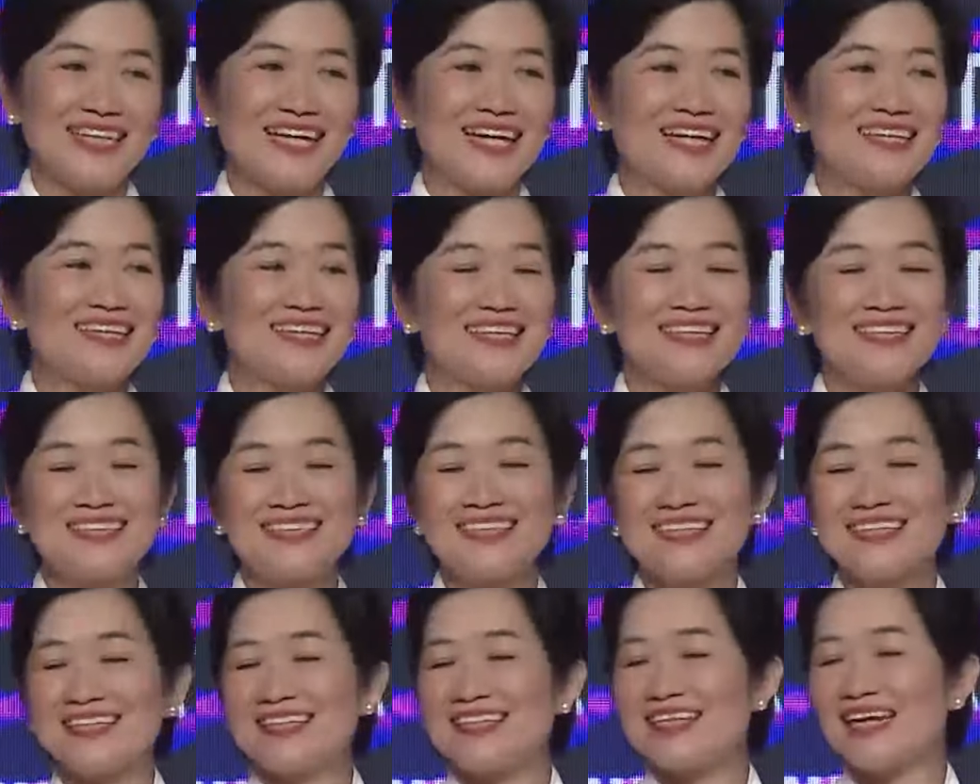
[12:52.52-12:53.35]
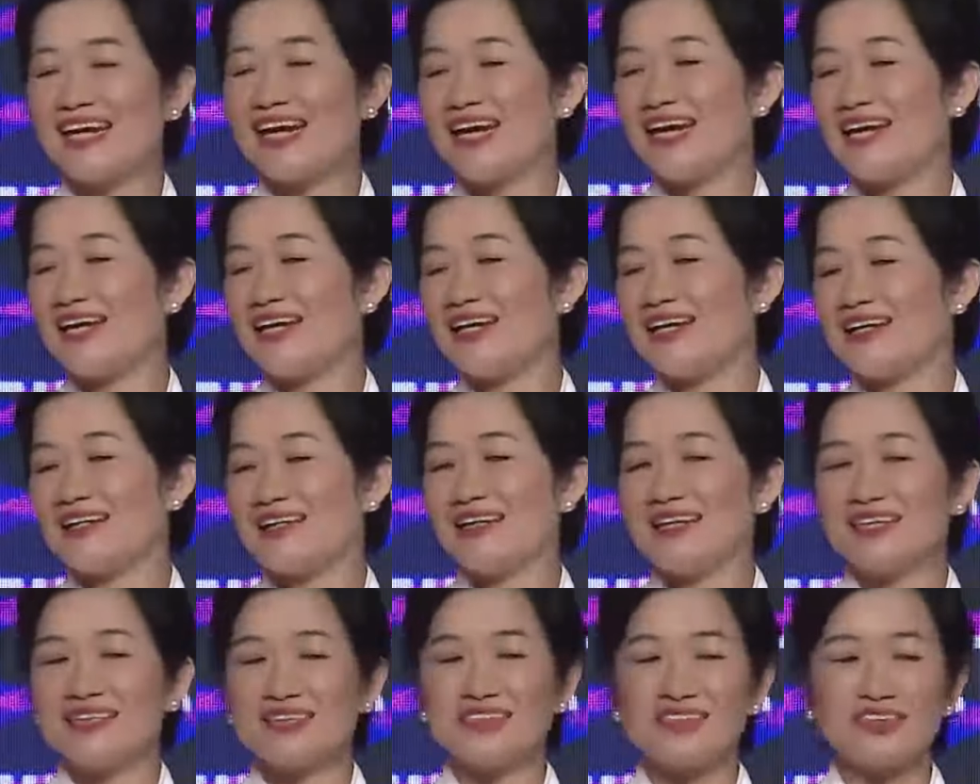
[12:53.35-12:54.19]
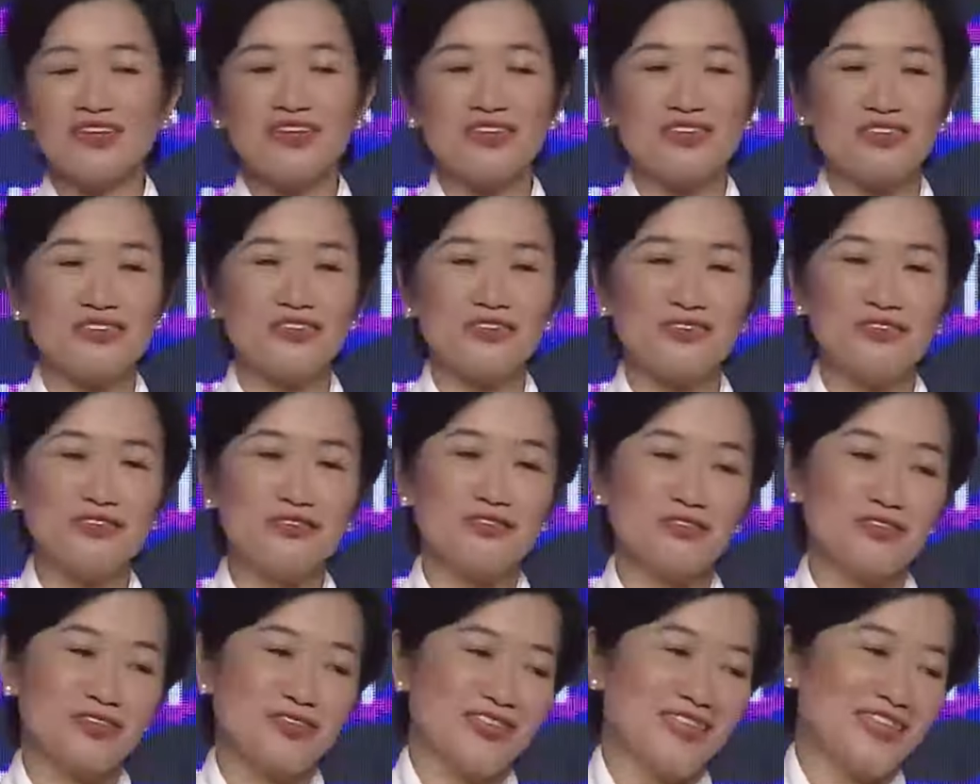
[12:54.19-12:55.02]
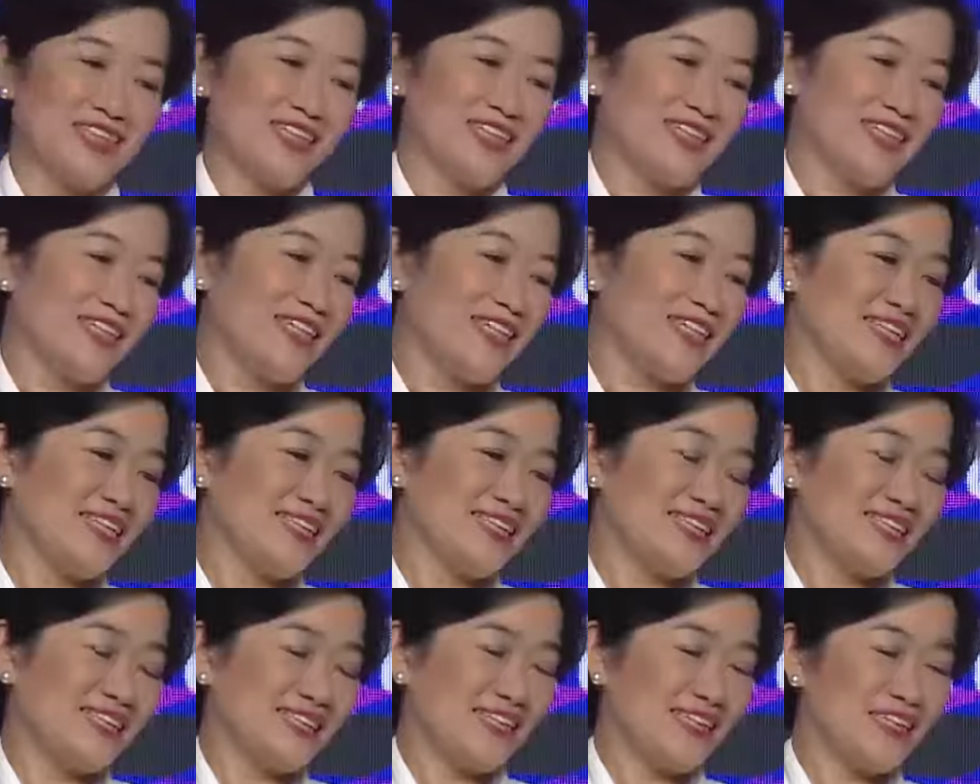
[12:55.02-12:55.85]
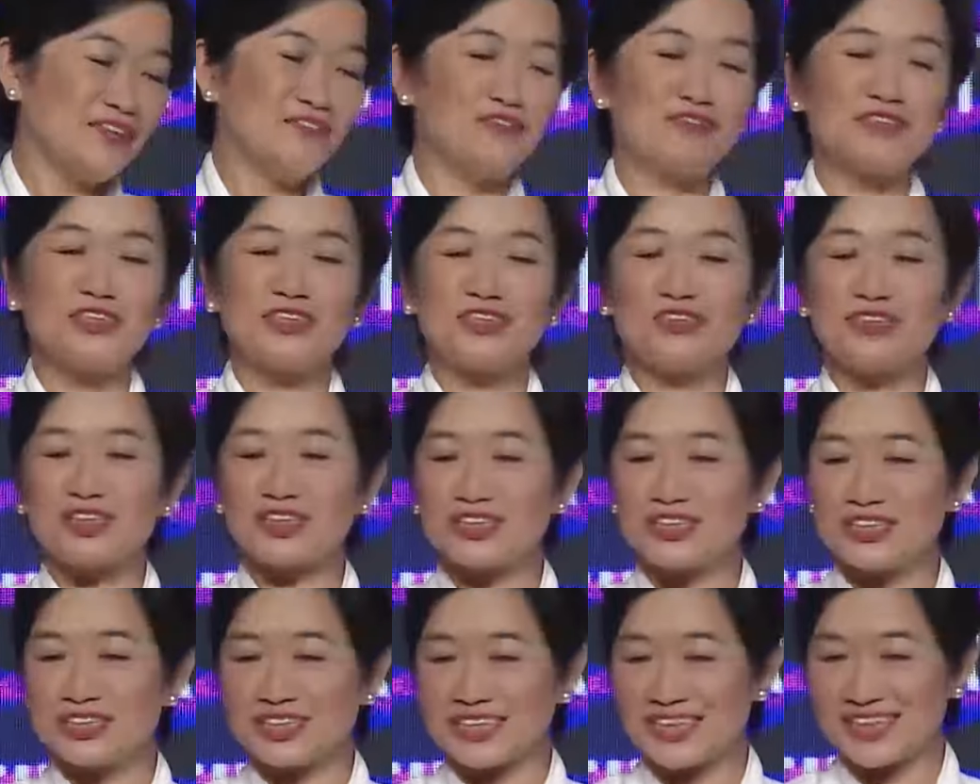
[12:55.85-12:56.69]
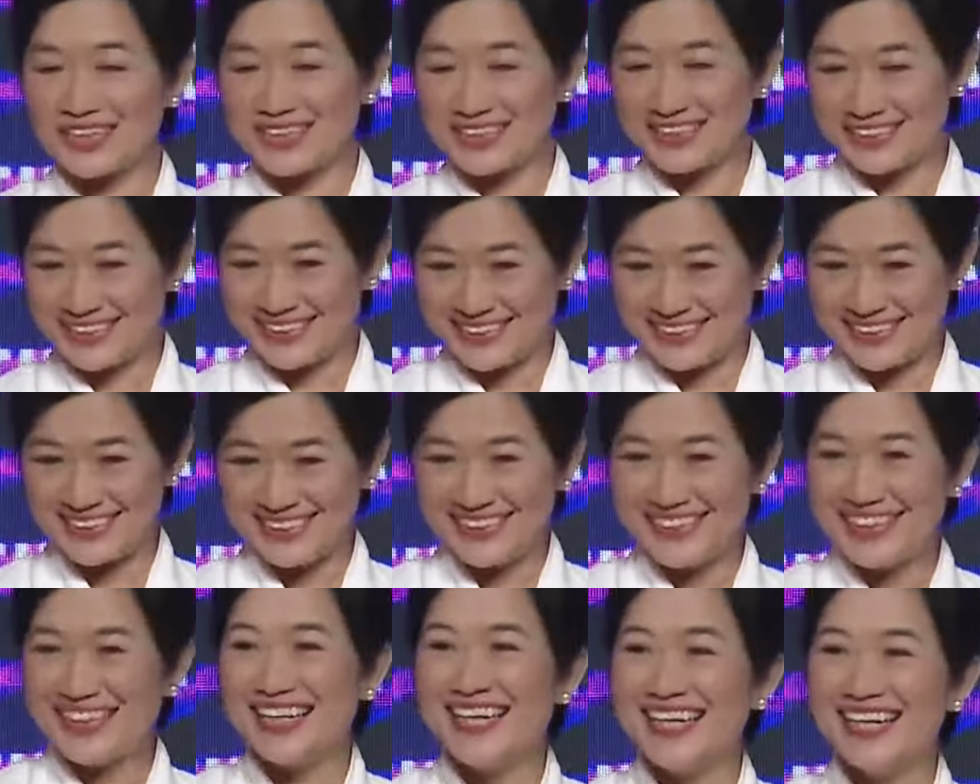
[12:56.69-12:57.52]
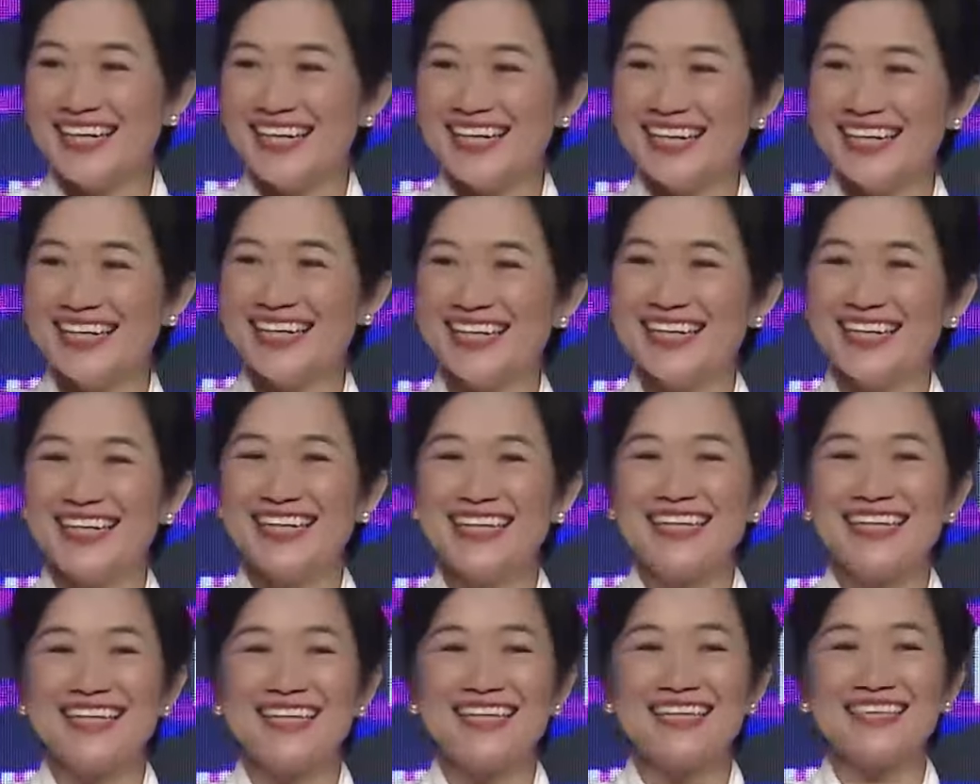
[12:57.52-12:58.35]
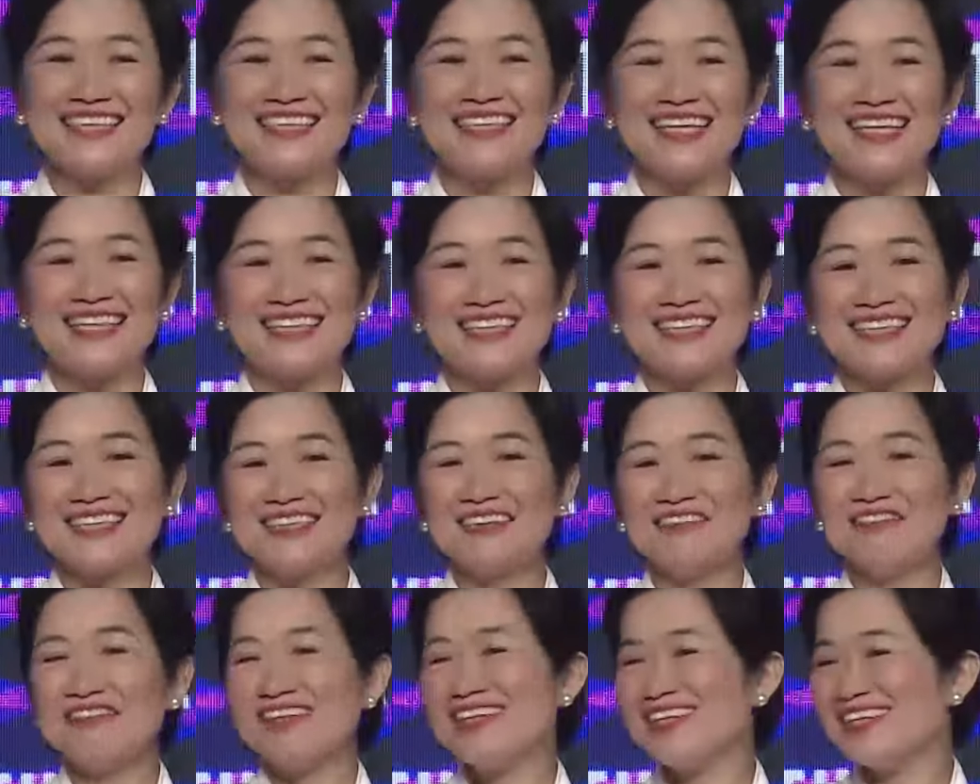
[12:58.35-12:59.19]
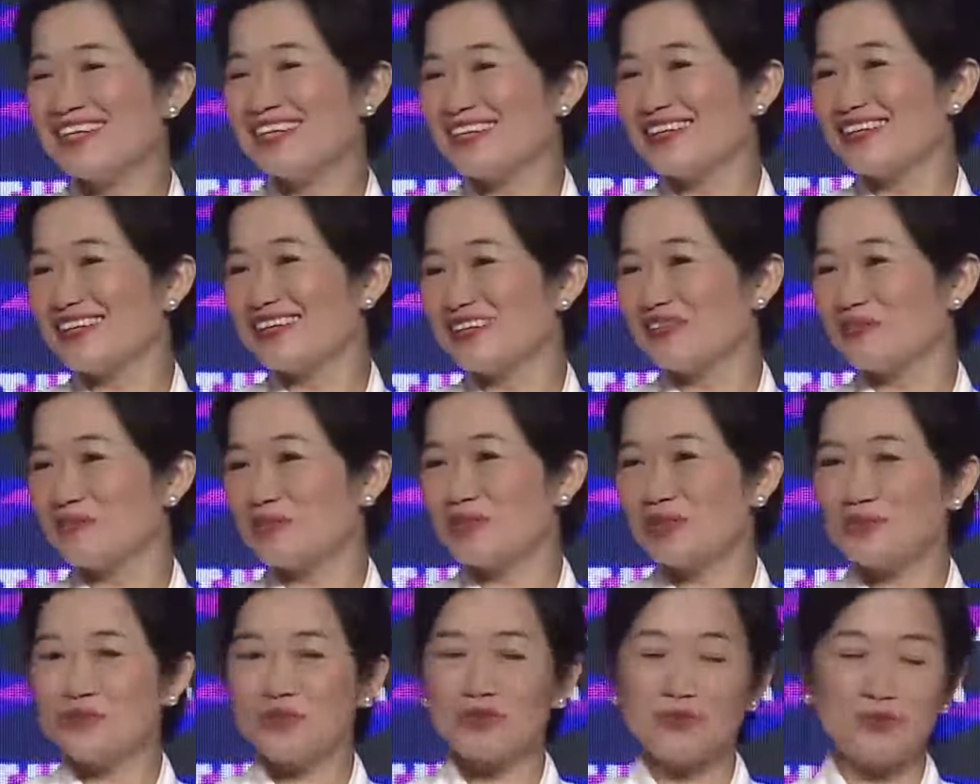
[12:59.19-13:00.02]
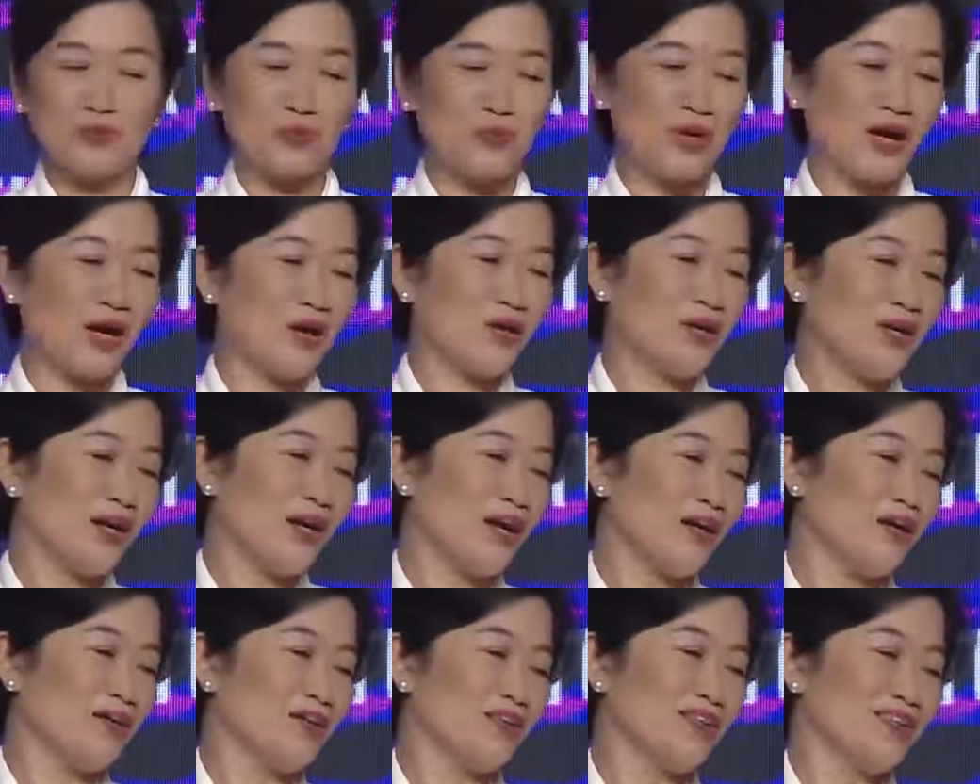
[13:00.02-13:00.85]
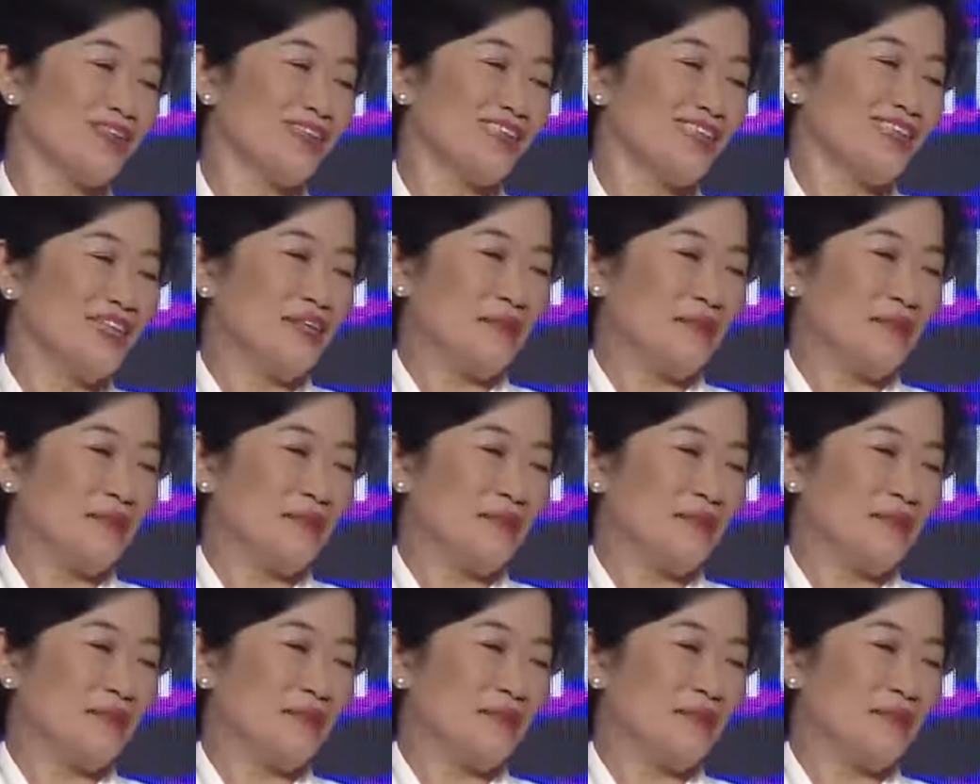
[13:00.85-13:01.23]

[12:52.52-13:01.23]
And they said, nay, that is not true. It is the infrastructure guys. It's actually NVIDIA, where we, our, our,